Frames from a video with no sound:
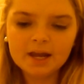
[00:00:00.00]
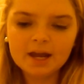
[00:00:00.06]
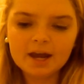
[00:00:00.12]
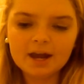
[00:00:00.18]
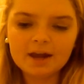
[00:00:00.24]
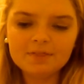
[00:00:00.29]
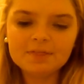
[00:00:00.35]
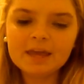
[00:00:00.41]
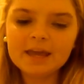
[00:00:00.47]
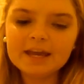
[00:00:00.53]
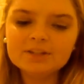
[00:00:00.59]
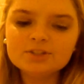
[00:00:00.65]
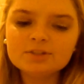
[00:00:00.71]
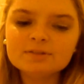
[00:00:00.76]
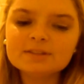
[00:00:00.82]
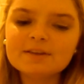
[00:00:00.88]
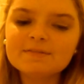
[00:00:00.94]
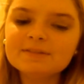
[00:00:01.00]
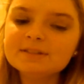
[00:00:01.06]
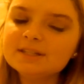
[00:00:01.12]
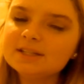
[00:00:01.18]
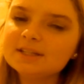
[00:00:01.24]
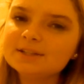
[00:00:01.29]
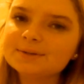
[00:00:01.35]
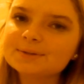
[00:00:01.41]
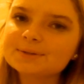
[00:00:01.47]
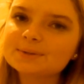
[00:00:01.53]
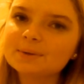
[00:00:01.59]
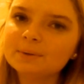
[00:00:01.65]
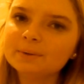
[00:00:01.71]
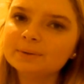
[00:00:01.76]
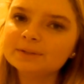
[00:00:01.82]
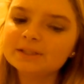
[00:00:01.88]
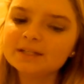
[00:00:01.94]
At the age of 17 years
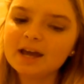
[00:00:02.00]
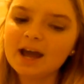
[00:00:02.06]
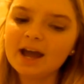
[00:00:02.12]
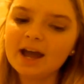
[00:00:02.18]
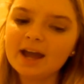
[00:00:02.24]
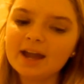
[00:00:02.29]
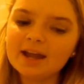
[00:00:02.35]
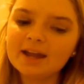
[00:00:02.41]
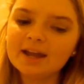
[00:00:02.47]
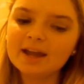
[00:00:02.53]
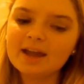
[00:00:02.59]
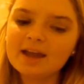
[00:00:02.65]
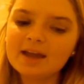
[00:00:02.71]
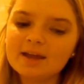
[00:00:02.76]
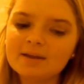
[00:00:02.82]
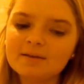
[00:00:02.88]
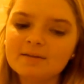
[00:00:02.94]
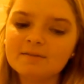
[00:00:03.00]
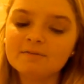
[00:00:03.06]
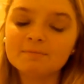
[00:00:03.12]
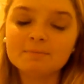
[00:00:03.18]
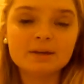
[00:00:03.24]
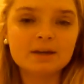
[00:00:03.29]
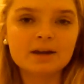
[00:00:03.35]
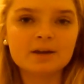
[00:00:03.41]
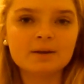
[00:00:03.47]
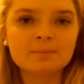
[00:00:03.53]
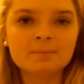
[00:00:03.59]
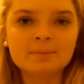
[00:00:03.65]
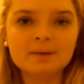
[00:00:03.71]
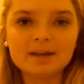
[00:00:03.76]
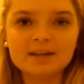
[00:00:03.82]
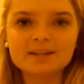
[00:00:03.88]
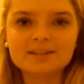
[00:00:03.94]
old, I have
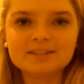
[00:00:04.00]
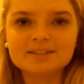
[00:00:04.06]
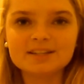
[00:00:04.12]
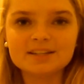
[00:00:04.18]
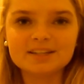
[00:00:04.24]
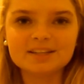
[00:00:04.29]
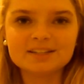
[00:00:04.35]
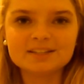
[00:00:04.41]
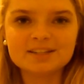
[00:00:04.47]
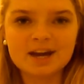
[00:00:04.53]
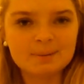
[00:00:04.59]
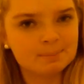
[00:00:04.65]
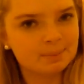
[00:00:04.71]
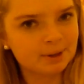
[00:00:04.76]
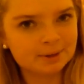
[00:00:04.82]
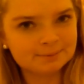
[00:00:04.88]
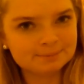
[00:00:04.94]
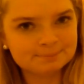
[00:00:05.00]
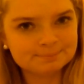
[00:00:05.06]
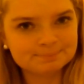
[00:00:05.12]
become a ticking time bomb.